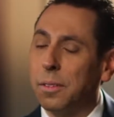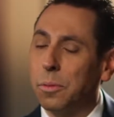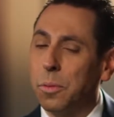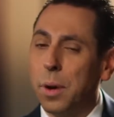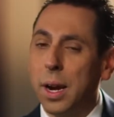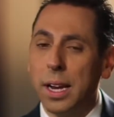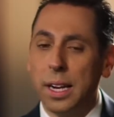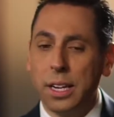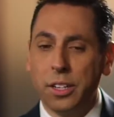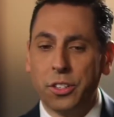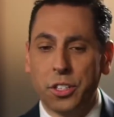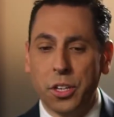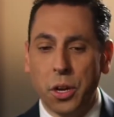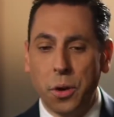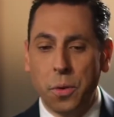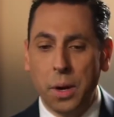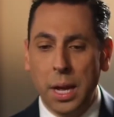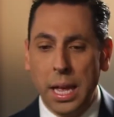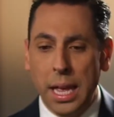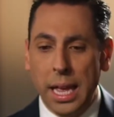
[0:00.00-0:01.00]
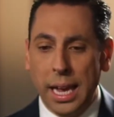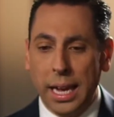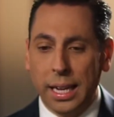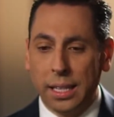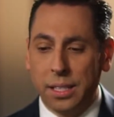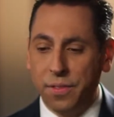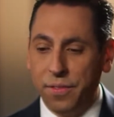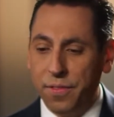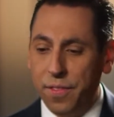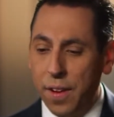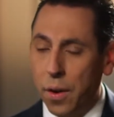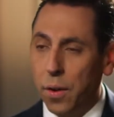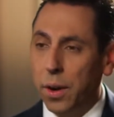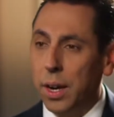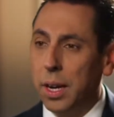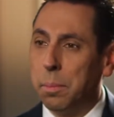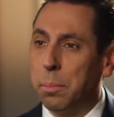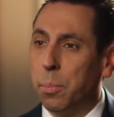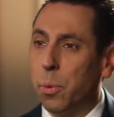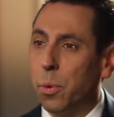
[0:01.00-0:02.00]
Right, so it's
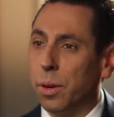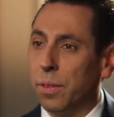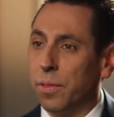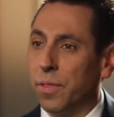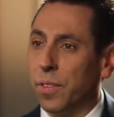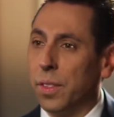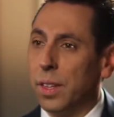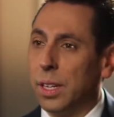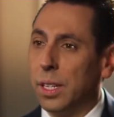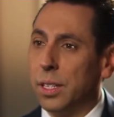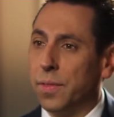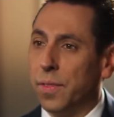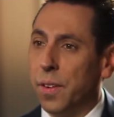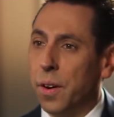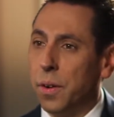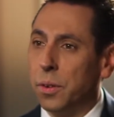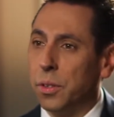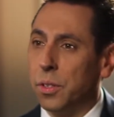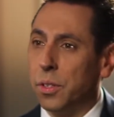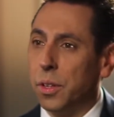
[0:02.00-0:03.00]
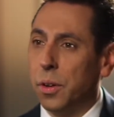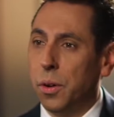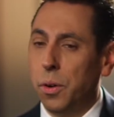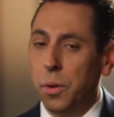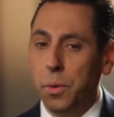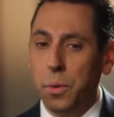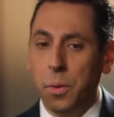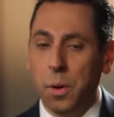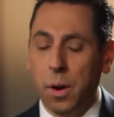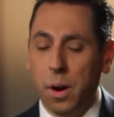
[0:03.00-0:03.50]
very important for these folks who